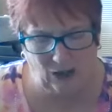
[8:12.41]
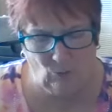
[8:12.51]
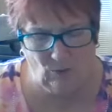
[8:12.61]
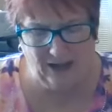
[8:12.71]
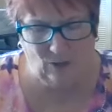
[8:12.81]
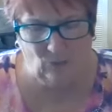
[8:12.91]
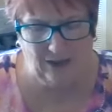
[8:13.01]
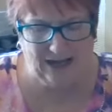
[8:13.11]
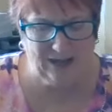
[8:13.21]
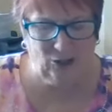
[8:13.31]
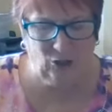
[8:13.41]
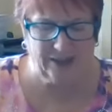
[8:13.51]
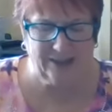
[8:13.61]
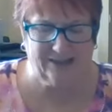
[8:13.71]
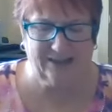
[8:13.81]
when I
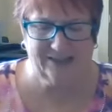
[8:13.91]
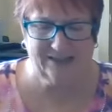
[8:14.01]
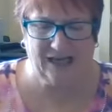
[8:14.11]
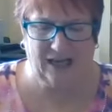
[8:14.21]
look at this,